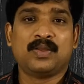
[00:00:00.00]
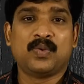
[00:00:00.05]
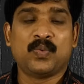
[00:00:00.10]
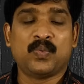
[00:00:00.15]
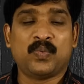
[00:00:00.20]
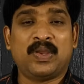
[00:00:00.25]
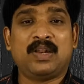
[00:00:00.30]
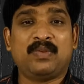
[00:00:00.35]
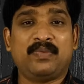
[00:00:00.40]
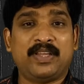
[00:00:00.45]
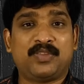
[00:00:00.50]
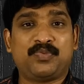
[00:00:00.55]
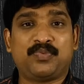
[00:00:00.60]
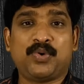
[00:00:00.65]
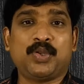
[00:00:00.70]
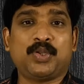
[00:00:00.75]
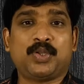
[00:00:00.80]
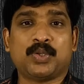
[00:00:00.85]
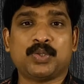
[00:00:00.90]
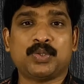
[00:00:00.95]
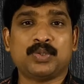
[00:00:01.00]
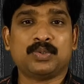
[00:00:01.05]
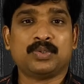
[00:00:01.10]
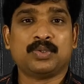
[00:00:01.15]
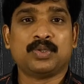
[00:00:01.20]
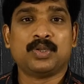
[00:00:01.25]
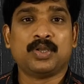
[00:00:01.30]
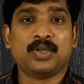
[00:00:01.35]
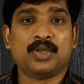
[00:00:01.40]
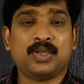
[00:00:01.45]
Well, with
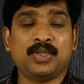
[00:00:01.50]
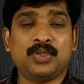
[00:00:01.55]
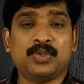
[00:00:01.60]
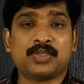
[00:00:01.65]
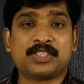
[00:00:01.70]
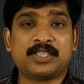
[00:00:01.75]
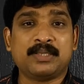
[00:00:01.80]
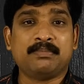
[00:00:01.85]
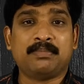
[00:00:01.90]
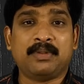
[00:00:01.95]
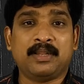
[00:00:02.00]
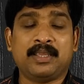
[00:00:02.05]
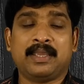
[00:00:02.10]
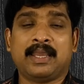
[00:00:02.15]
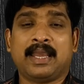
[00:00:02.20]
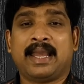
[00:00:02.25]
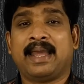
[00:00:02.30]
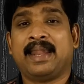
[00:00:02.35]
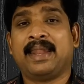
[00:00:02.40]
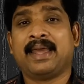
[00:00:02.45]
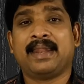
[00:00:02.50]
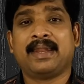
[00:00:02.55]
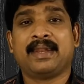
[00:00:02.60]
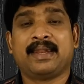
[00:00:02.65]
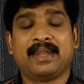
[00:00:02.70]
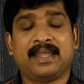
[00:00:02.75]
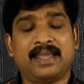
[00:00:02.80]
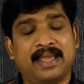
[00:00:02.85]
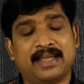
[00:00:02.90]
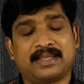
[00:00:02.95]
photo, you simply add
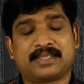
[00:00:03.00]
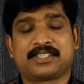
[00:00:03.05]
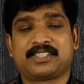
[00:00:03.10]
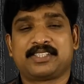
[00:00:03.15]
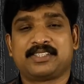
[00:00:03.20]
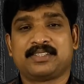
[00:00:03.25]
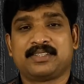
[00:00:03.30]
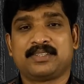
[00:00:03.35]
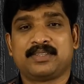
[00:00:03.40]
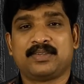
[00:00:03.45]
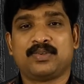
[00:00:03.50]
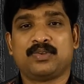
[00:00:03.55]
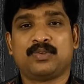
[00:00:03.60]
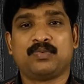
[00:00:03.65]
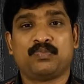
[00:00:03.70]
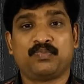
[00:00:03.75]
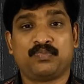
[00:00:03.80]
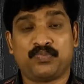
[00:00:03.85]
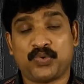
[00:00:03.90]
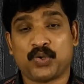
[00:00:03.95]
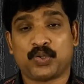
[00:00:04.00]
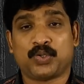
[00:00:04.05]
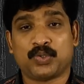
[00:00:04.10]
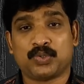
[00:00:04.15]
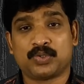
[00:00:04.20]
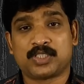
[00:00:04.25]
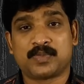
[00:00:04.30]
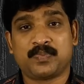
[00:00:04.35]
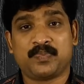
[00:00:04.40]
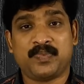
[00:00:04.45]
an S.
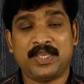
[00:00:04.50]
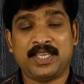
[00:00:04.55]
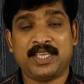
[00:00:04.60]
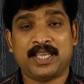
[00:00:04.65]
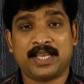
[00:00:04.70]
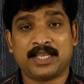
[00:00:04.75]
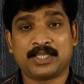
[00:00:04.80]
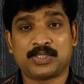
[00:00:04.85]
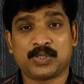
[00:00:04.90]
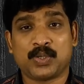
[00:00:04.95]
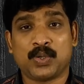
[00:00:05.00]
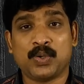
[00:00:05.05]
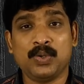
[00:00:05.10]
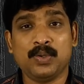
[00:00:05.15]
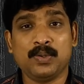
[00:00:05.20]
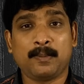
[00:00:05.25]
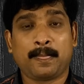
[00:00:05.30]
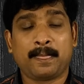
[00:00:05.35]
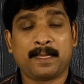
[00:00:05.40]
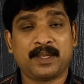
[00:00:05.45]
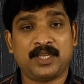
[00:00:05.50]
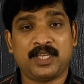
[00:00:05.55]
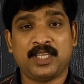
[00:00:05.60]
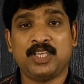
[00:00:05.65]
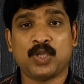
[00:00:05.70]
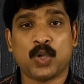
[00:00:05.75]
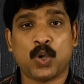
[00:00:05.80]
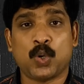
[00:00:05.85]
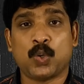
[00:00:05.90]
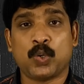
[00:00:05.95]
Photos,
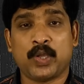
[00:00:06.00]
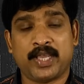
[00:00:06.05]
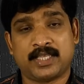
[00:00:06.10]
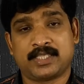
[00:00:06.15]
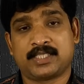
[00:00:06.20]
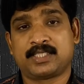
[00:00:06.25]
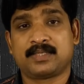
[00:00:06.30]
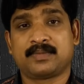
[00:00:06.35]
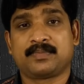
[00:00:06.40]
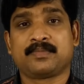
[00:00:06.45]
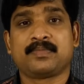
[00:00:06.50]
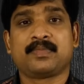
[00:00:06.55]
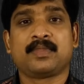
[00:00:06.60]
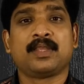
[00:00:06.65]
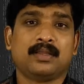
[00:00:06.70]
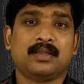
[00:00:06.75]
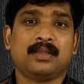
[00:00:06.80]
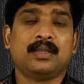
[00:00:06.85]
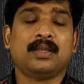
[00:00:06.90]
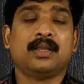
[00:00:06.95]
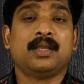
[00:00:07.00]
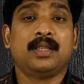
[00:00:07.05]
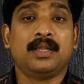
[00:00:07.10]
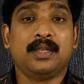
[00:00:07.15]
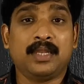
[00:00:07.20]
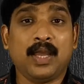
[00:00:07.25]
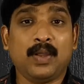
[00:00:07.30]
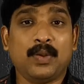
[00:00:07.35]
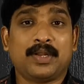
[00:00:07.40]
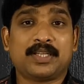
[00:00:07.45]
PHOTOS.
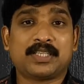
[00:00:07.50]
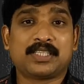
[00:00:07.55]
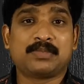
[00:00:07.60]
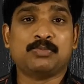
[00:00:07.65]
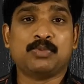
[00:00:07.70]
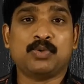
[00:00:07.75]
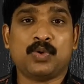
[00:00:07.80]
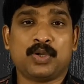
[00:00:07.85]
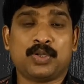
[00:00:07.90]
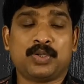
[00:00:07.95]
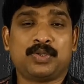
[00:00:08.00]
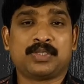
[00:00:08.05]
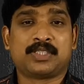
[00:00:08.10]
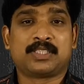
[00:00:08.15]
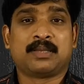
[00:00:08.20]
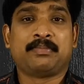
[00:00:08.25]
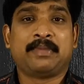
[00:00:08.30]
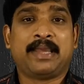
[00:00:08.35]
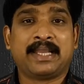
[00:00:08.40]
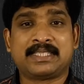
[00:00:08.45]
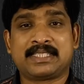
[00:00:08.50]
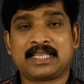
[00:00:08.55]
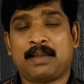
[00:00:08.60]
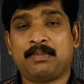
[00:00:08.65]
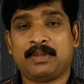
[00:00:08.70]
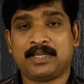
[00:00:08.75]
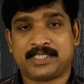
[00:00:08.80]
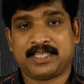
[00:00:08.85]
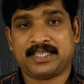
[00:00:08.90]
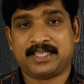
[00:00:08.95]
Now let us move on to some
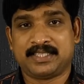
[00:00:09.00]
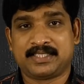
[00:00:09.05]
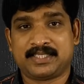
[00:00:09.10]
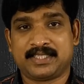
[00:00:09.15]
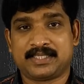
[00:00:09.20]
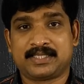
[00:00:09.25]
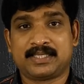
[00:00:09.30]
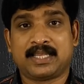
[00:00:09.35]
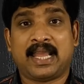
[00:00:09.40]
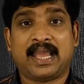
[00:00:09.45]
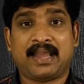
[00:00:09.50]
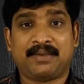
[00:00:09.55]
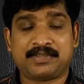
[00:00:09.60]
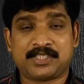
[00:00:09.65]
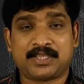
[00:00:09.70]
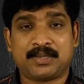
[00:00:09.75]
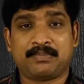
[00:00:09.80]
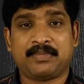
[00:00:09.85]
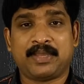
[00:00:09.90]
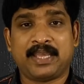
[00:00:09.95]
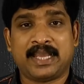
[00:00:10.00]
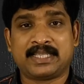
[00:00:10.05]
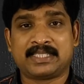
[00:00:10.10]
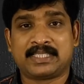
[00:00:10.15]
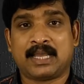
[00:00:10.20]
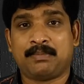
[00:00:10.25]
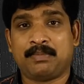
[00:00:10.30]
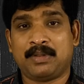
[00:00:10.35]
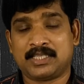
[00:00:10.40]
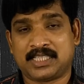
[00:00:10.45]
example sentences. I have some
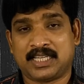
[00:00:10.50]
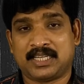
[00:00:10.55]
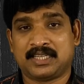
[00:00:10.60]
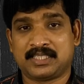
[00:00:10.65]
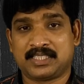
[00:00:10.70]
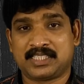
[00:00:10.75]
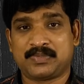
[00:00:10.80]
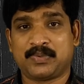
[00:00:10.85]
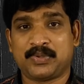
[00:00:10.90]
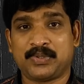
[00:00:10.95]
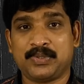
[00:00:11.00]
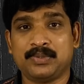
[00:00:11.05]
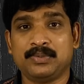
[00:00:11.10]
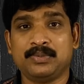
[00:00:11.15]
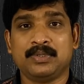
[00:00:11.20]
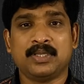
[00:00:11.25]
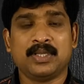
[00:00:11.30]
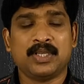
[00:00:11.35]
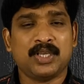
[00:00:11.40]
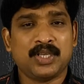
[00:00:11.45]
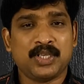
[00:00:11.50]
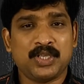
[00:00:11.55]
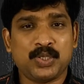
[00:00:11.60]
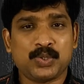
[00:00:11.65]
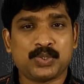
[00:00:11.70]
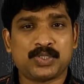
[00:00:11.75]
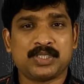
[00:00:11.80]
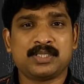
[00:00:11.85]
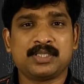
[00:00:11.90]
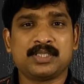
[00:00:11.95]
example sentences for you
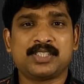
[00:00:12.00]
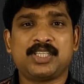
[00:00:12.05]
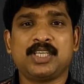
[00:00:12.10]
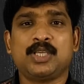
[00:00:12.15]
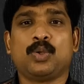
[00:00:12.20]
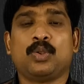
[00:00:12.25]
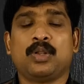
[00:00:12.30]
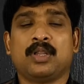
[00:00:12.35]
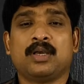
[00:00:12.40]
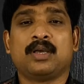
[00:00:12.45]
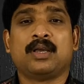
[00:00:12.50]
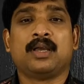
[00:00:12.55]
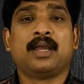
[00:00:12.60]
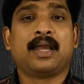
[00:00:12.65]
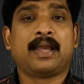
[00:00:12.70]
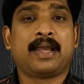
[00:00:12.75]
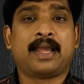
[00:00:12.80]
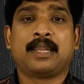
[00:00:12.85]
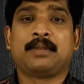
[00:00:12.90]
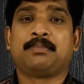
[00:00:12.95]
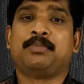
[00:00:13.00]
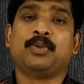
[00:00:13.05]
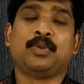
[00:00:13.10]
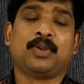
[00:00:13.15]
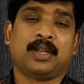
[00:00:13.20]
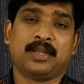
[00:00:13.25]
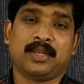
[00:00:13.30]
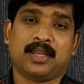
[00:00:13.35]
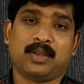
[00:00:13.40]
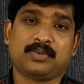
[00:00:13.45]
using singular and
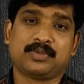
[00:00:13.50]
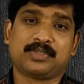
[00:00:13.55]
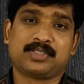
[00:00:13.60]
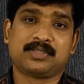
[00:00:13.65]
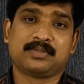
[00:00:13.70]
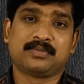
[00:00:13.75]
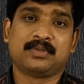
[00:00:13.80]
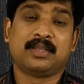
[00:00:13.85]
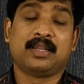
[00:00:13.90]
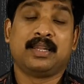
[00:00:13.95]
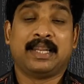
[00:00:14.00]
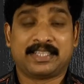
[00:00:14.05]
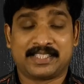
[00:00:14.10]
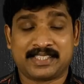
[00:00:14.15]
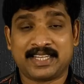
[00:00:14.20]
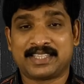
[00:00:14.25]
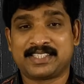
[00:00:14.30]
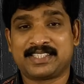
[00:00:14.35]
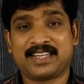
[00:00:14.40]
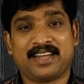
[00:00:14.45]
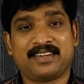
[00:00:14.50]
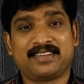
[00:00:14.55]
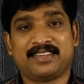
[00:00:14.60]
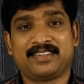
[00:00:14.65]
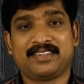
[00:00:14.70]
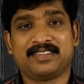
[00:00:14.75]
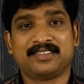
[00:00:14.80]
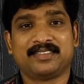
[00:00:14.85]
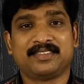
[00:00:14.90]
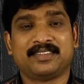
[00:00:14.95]
plural nouns. Let's get
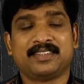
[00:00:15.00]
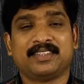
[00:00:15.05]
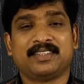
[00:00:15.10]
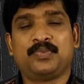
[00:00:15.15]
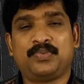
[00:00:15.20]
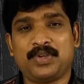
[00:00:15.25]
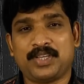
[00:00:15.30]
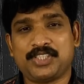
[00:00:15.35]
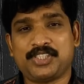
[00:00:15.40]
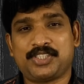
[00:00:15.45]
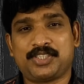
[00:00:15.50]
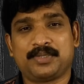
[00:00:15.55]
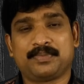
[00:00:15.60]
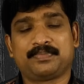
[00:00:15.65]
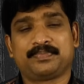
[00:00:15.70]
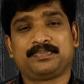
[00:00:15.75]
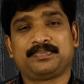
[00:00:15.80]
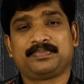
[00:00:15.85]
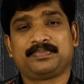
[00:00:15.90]
started. First,